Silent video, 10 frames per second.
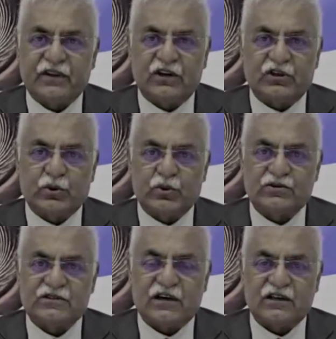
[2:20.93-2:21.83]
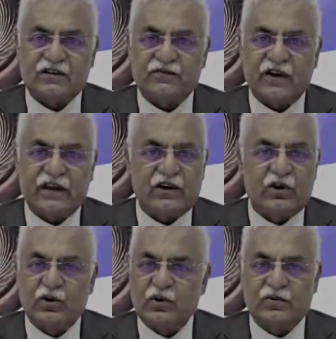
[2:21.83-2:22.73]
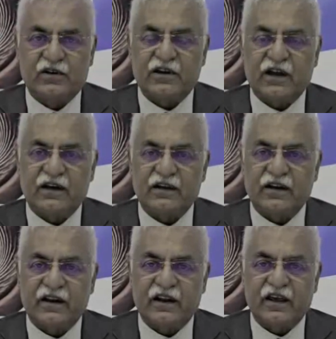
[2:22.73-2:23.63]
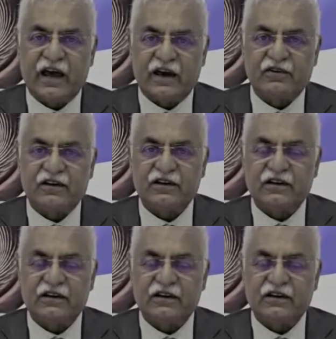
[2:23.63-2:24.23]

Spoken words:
Because drones are flying all over and creating havoc